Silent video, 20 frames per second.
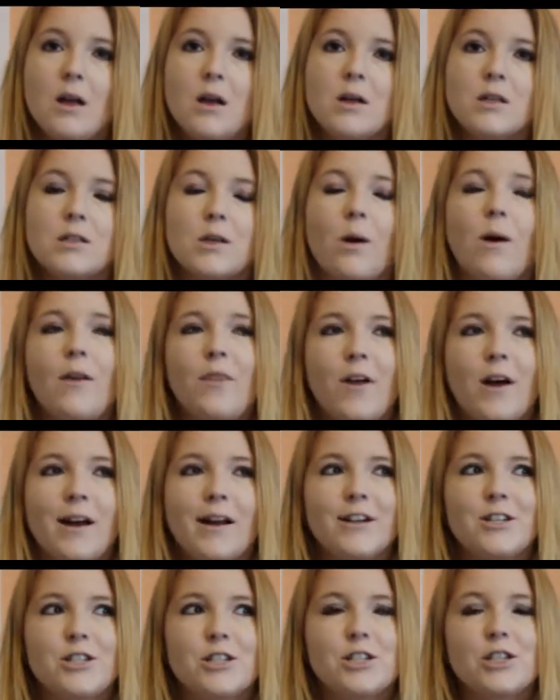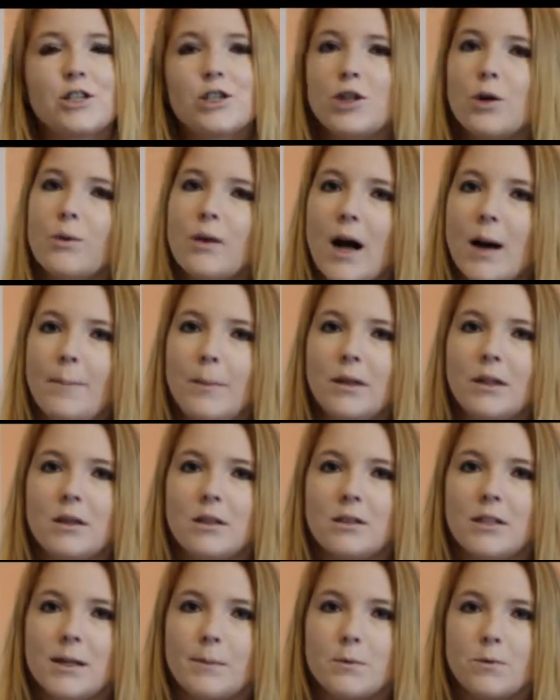So I thought I'd just show a couple little
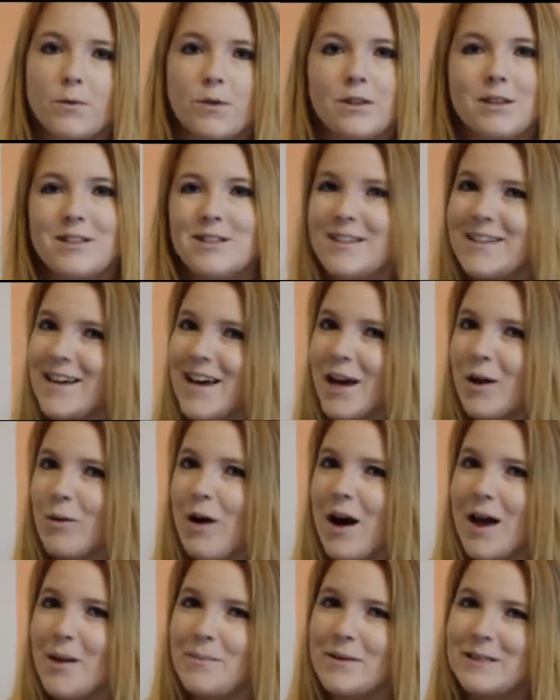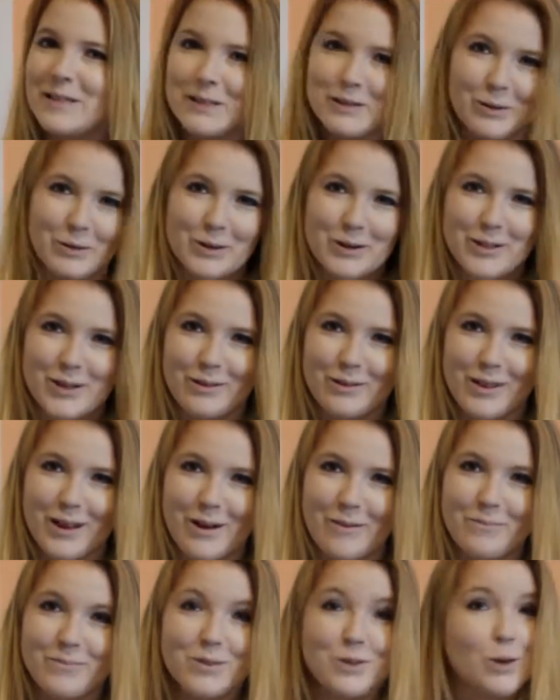tips for the DIY business owners out
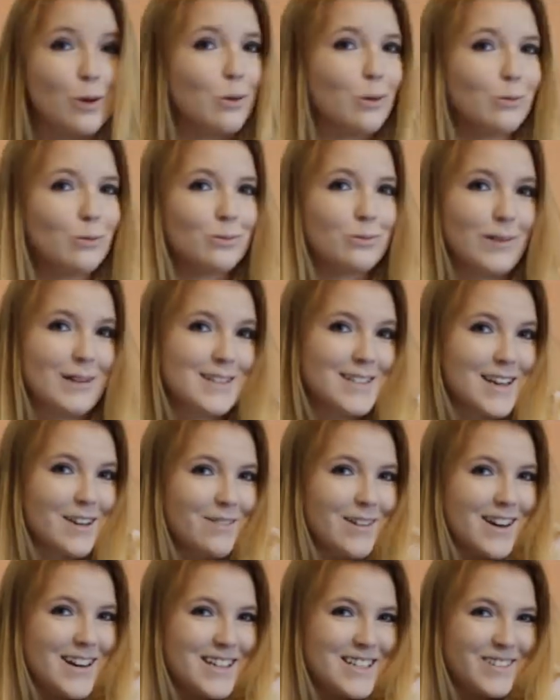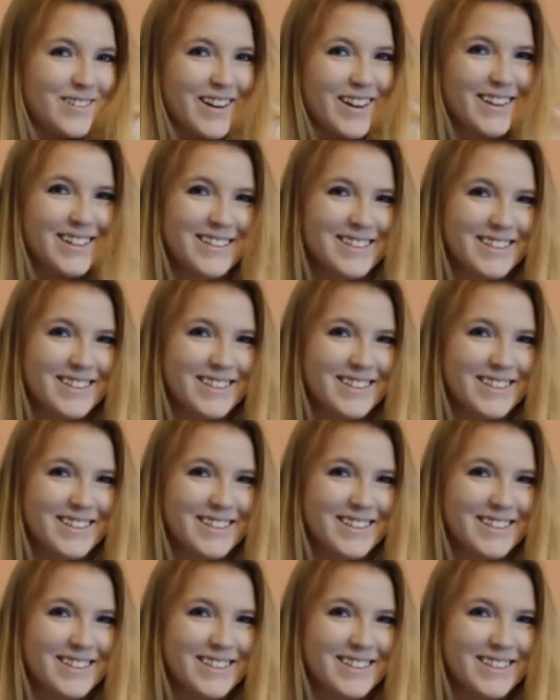there. So let's get right into it.